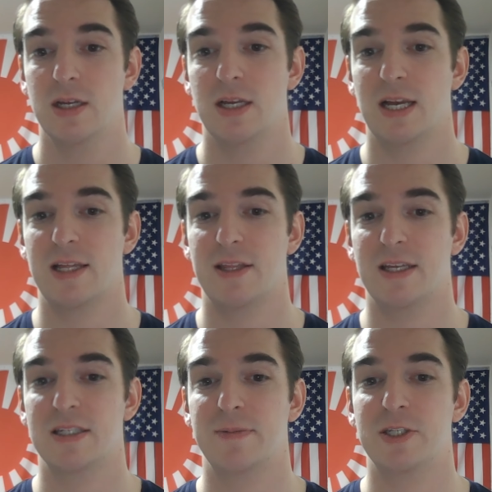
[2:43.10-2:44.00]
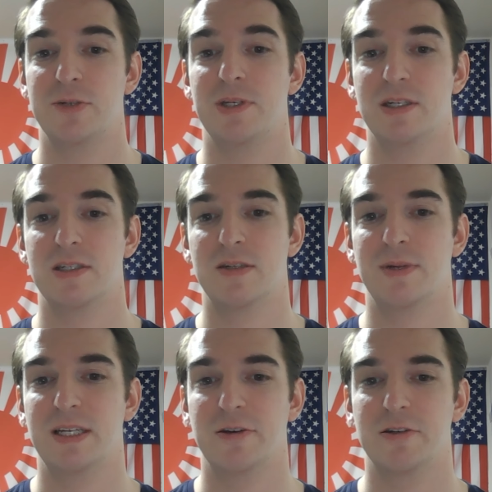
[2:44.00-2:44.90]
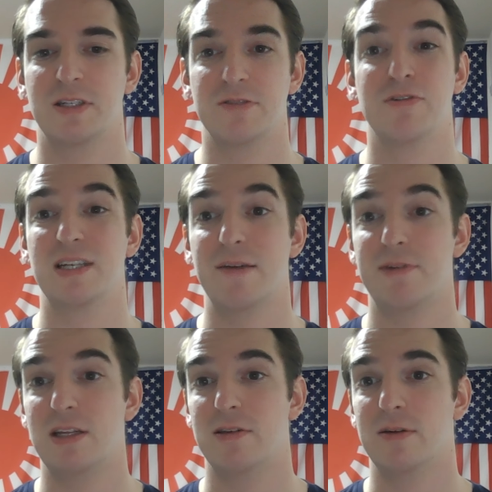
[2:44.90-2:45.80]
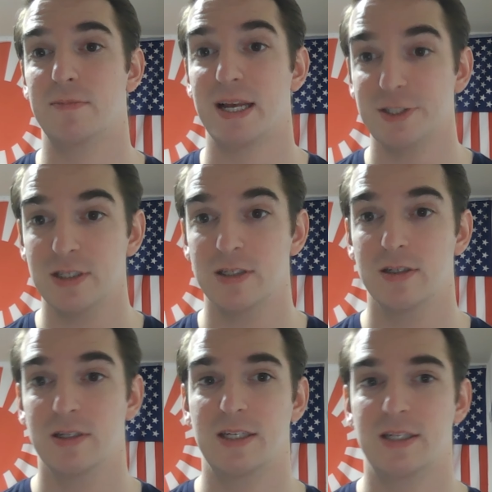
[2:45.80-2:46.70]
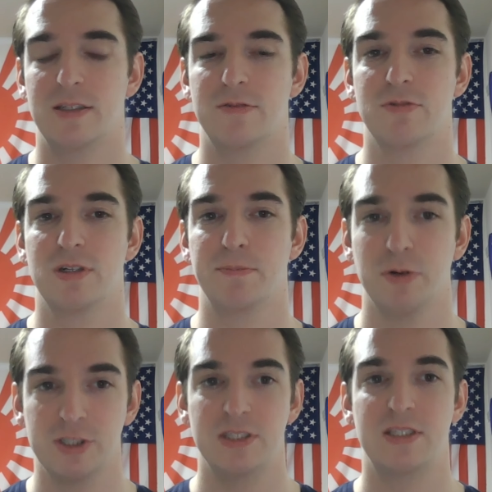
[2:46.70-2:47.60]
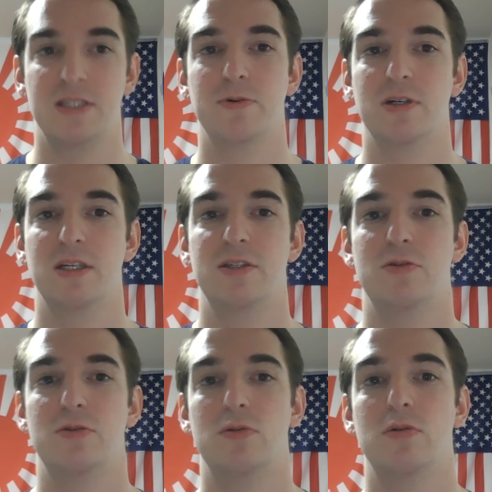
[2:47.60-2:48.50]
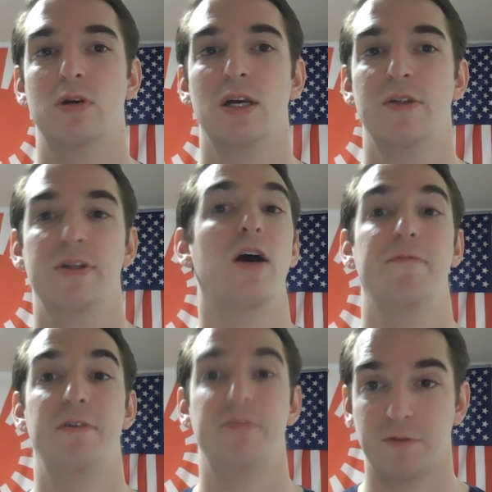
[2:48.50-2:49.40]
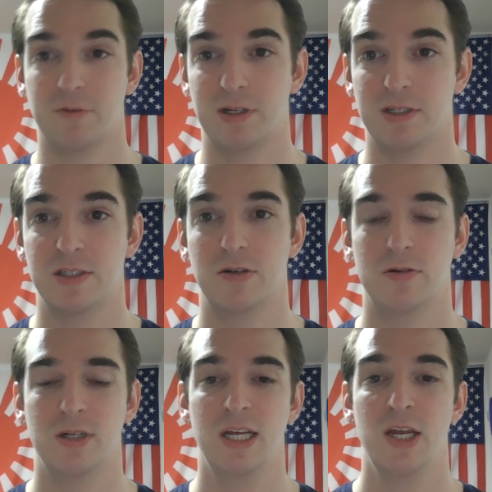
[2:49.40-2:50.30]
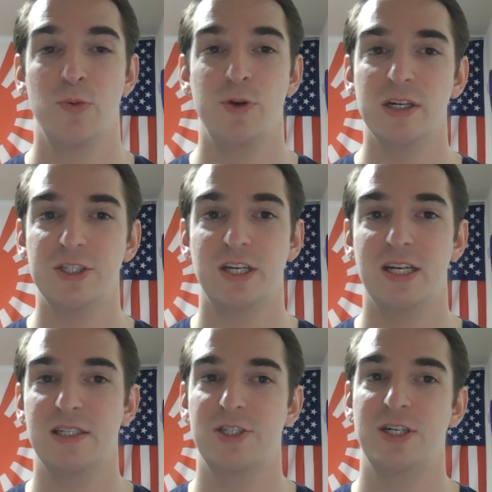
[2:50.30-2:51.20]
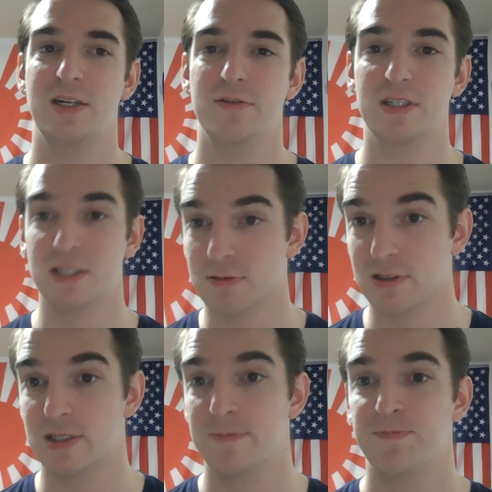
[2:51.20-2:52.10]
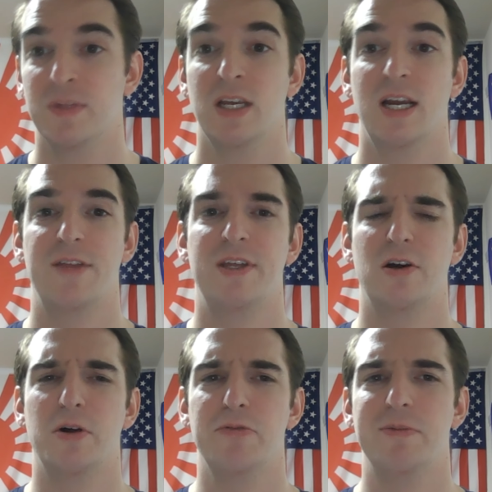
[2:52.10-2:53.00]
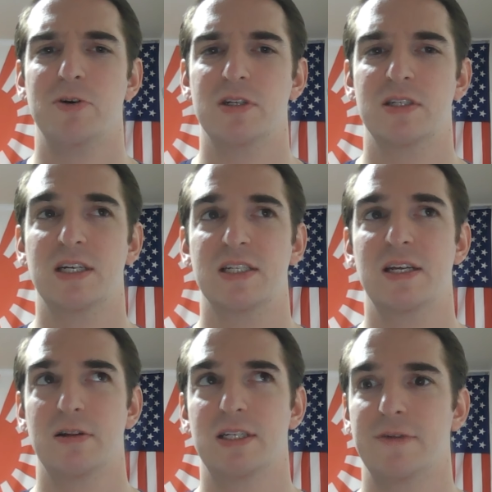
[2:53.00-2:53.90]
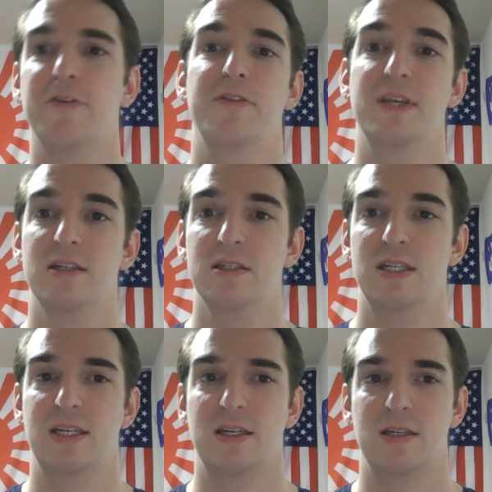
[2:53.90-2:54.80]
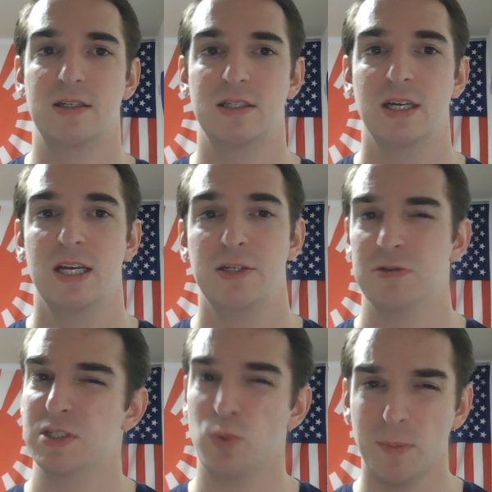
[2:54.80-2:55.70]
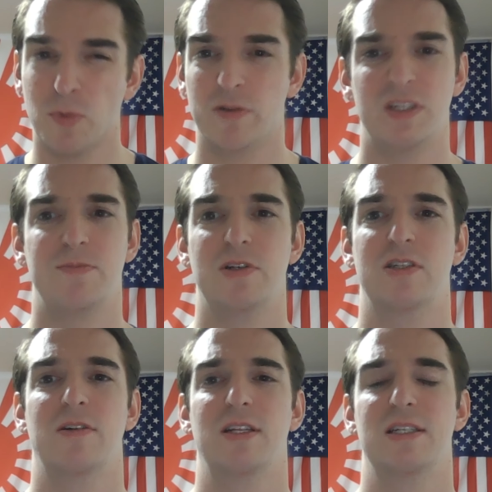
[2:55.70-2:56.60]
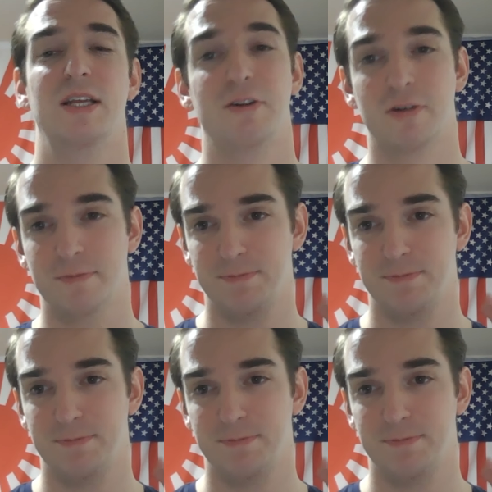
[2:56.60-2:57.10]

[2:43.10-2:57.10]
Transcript: I think especially because the main character doesn't really have any of the magic, it really pushes this book into the top 50 for me. So when you get a chance, check out this series. I think all 3 books excel at different things, and you'll see one more of these books on the list later.